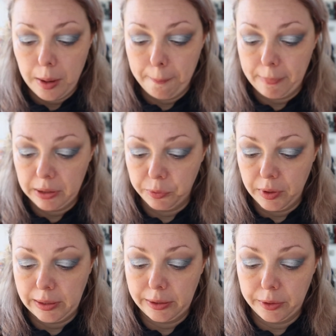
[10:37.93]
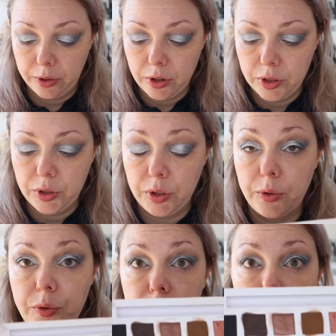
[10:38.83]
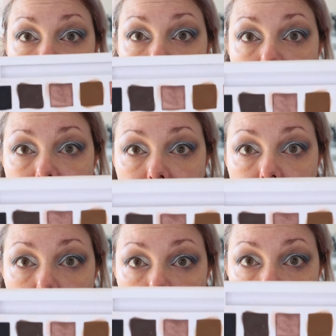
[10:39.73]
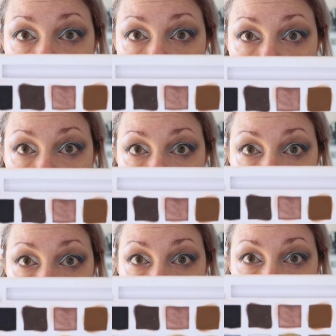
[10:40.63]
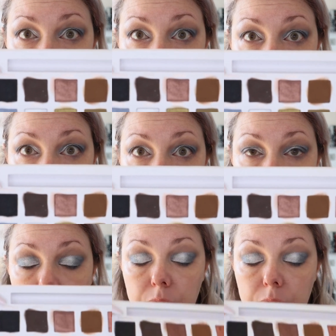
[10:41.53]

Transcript: but we are going to use the black called Cleopatra,